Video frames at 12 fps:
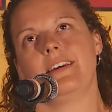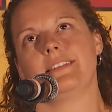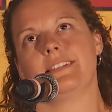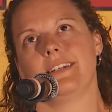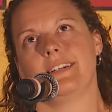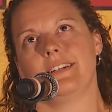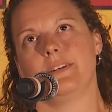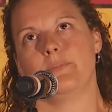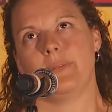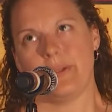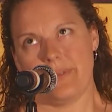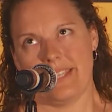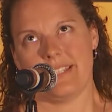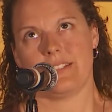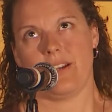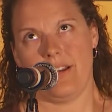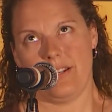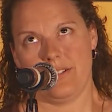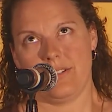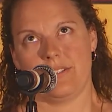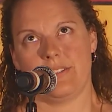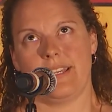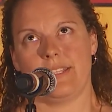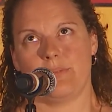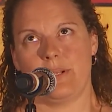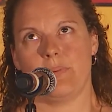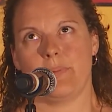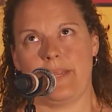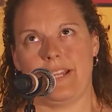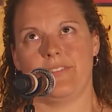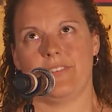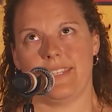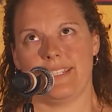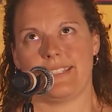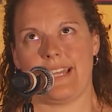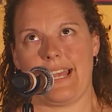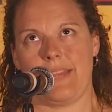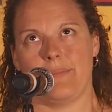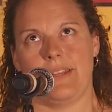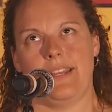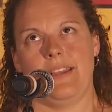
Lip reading: to be with his daughters as we prepare for this time,